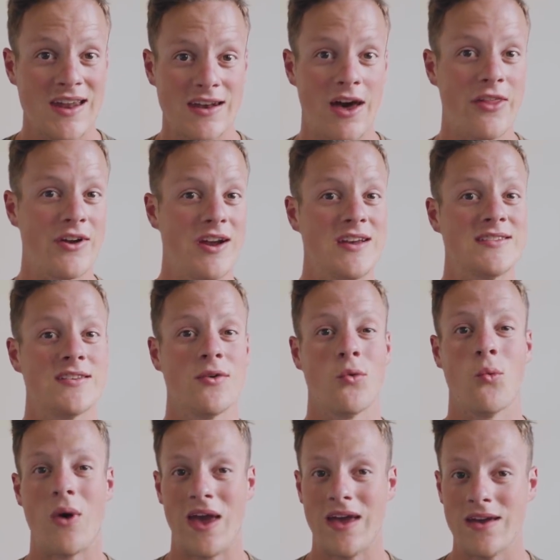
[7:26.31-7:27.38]
Now, there is a
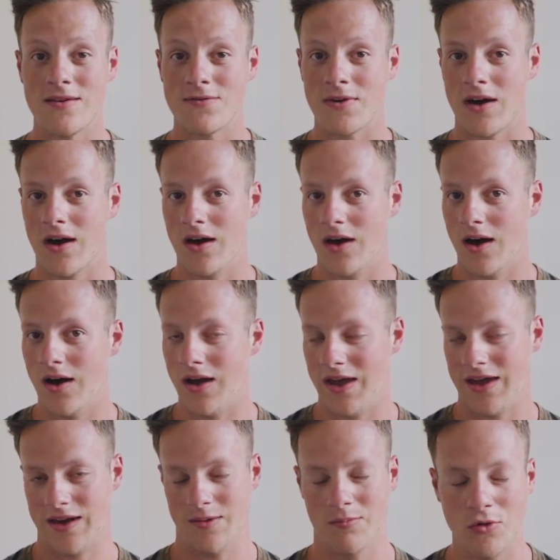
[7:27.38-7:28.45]
wave
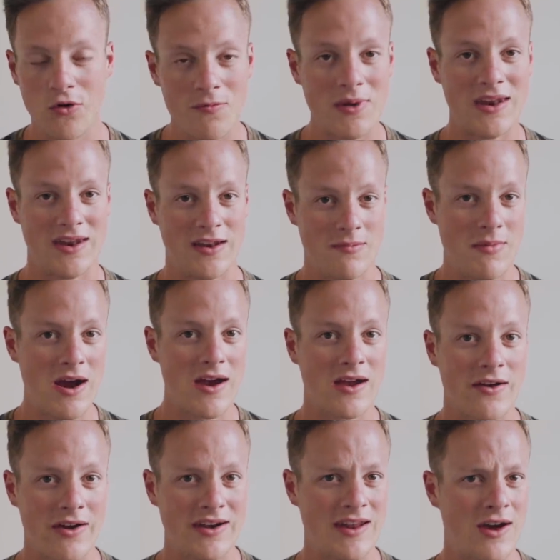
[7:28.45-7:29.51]
and a movement in
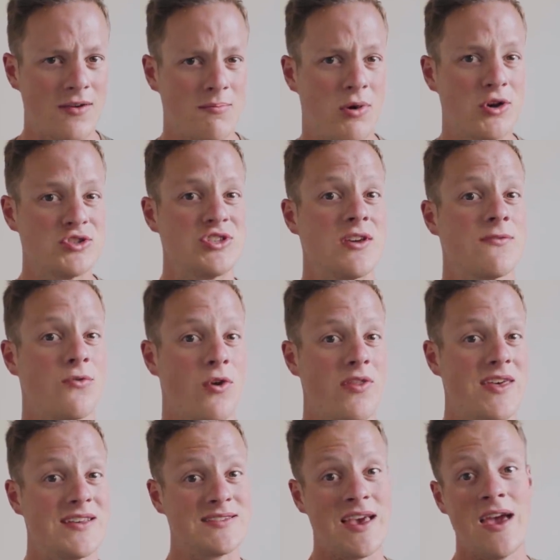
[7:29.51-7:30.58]
America right now pushing for
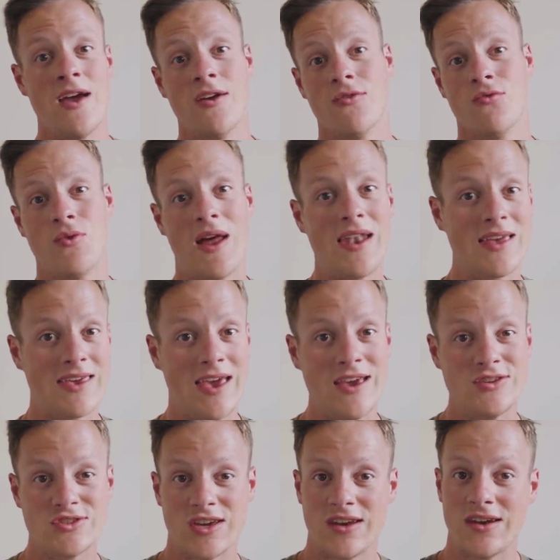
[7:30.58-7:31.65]
this
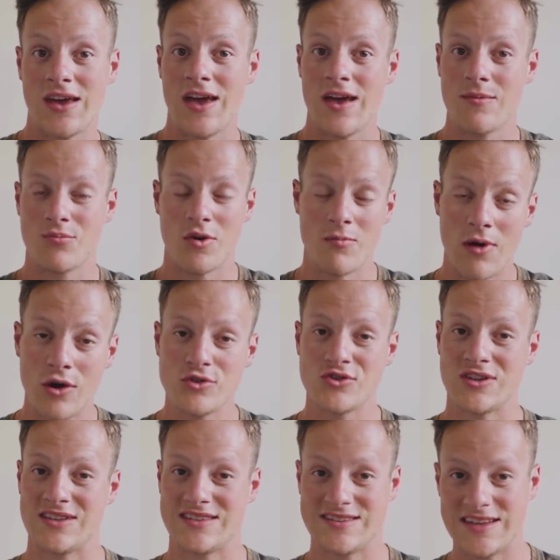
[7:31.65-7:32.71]
relegation
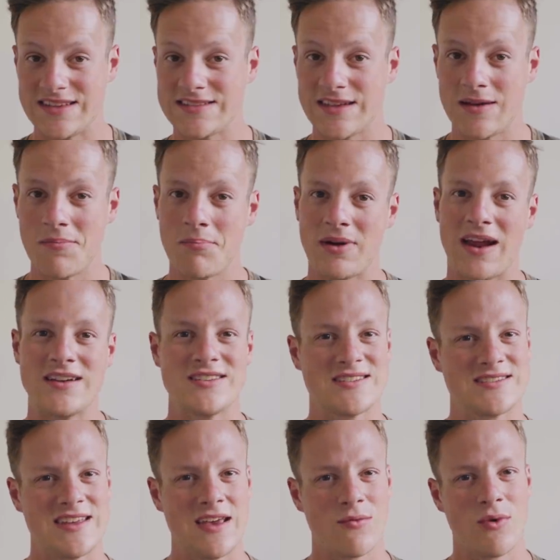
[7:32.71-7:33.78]
promotion system, but I
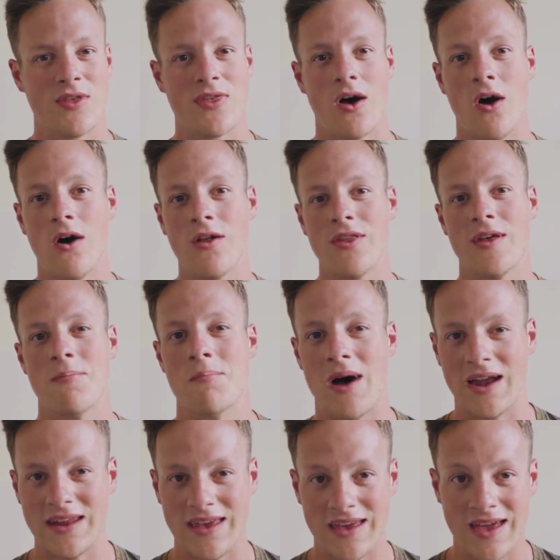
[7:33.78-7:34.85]
just think with all the
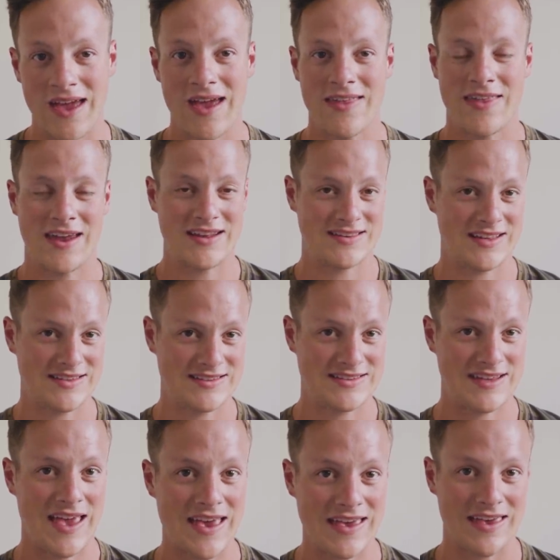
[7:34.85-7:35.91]
money that is at
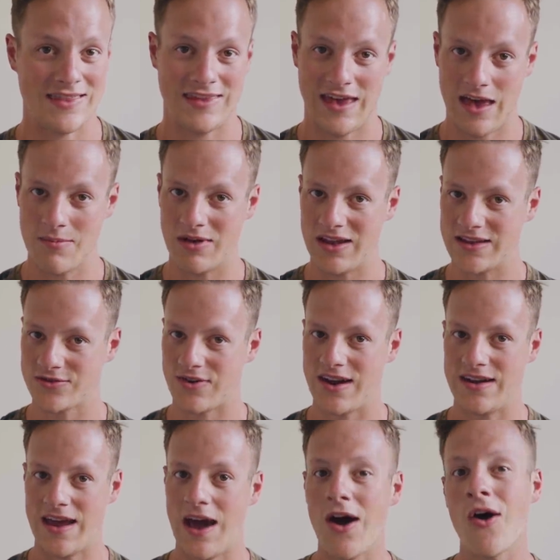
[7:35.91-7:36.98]
stake in the MLS
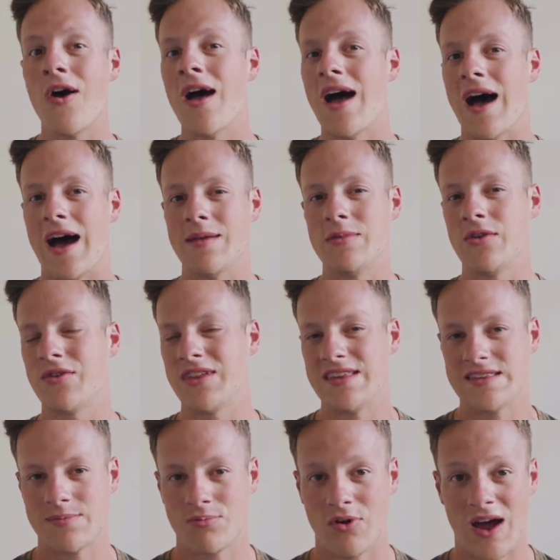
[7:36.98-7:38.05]
right now, I'd be really
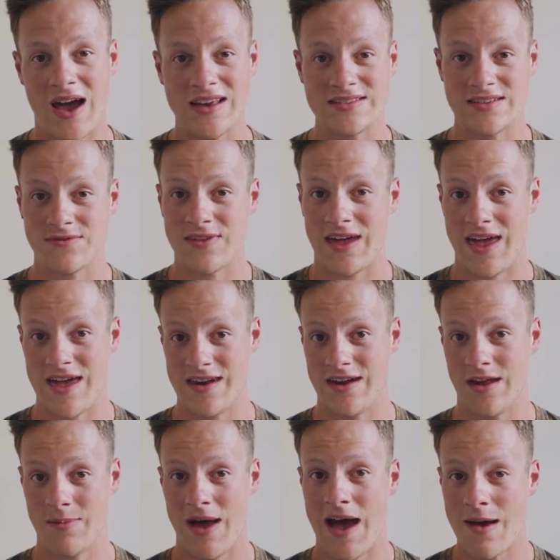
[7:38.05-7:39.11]
surprised if that ended
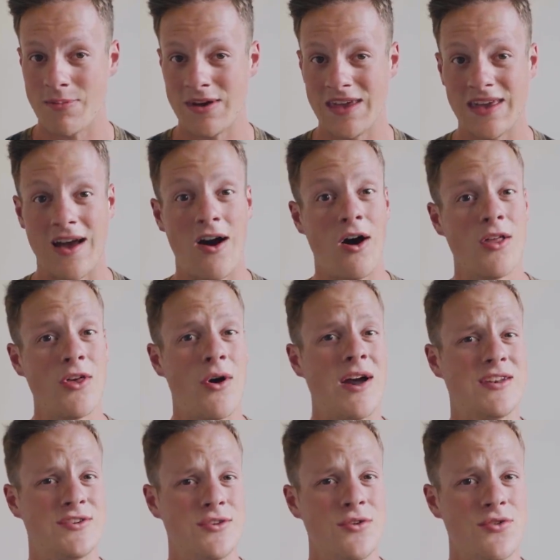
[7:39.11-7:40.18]
up happening. Although
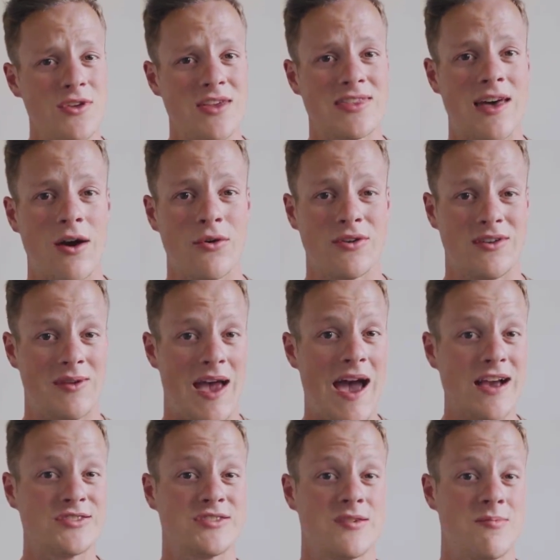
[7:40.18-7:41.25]
I do think that would
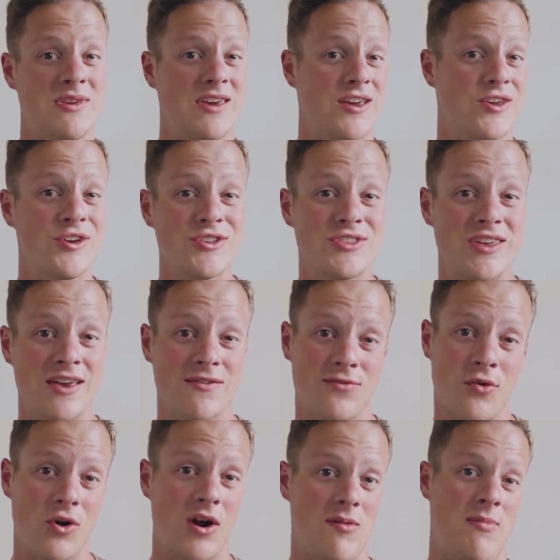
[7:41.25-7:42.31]
actually be a good thing
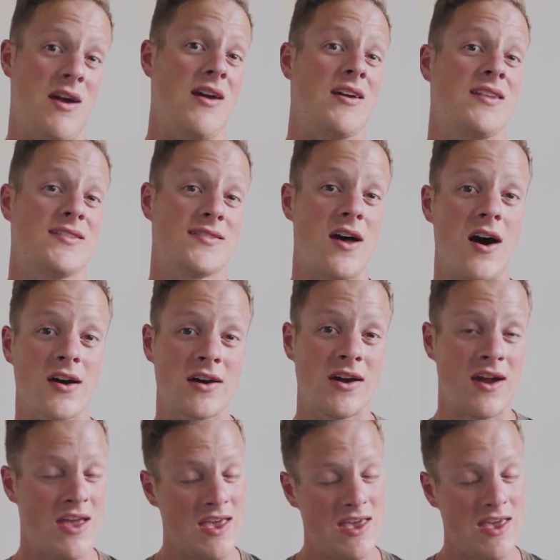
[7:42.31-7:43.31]
for American soccer